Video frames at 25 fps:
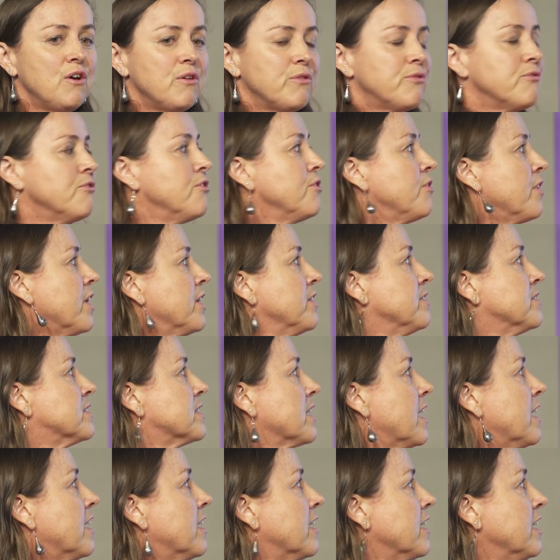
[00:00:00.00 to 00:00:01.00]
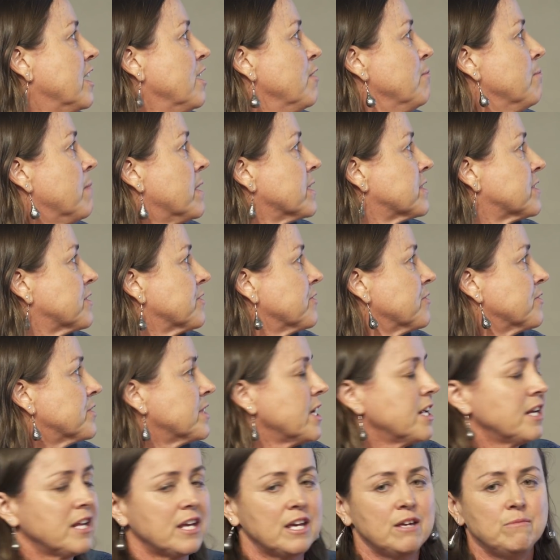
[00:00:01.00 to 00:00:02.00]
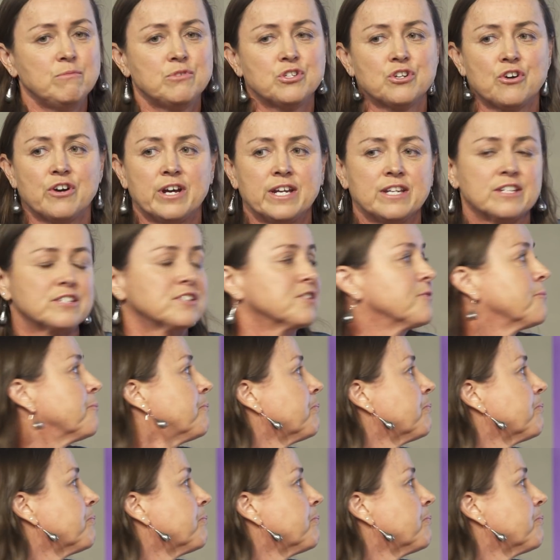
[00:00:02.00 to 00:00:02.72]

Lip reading: through those hip muscles and hip joints.